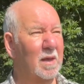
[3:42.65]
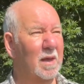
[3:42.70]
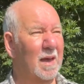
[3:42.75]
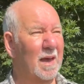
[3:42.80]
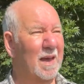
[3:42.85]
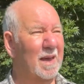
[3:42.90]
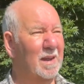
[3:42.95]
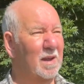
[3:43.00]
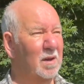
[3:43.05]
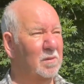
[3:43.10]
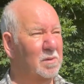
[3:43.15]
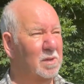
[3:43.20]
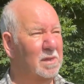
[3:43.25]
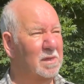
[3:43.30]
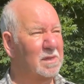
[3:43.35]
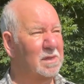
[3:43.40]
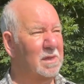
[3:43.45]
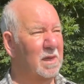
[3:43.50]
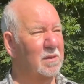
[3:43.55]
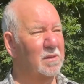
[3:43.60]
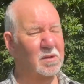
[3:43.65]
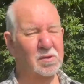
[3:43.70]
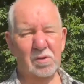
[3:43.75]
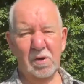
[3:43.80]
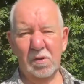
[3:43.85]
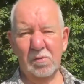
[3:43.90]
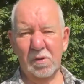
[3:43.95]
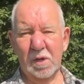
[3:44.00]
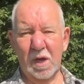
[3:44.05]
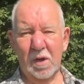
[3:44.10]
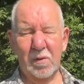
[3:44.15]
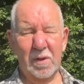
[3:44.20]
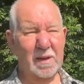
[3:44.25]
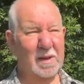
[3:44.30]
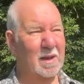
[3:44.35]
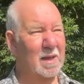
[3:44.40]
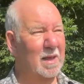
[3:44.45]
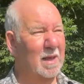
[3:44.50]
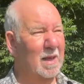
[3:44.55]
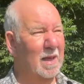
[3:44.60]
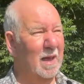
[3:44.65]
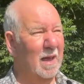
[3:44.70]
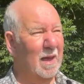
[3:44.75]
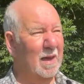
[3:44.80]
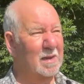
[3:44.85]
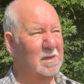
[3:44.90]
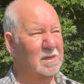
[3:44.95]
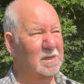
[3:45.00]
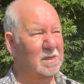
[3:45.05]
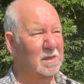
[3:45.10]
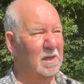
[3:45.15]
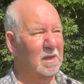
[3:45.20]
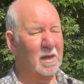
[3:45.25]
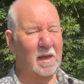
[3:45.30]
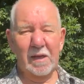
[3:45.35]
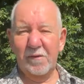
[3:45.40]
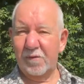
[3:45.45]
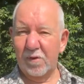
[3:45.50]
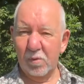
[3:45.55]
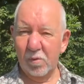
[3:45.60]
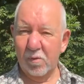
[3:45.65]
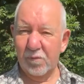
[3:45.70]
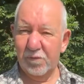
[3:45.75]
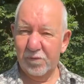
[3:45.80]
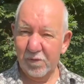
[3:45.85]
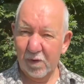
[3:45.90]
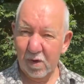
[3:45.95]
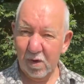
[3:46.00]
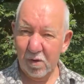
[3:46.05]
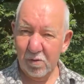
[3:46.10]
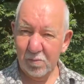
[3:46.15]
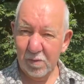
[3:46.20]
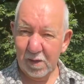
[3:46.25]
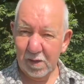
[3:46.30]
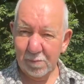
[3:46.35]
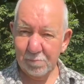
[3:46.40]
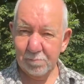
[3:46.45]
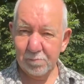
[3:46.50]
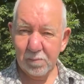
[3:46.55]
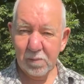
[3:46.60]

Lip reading: And I'm going to set the drone going and see if it will follow me.